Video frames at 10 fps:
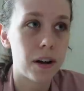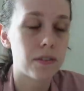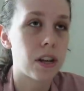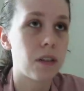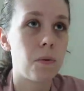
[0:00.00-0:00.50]
There
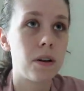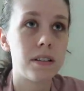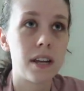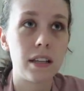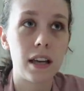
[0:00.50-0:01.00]
is another one
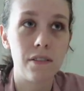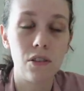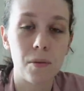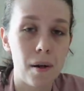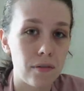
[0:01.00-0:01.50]
saying that if
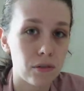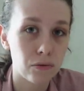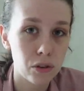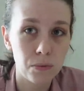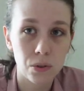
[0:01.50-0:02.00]
you come out of your
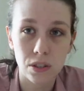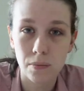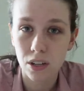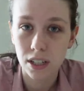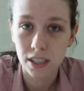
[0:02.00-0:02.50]
room, you're
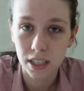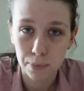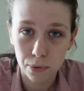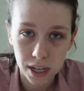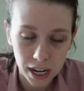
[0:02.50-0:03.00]
subject to
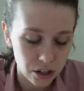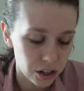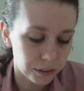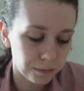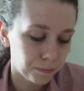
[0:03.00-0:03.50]

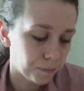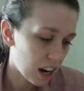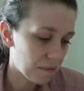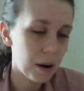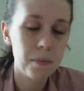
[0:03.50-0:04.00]
deportation.
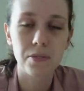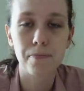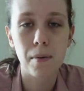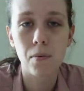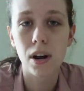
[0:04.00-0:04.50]
I've pretty much
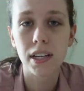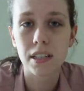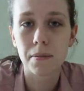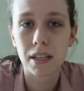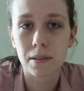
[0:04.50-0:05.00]

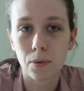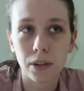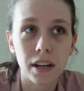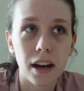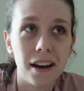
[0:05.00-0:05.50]
memorized them at this point.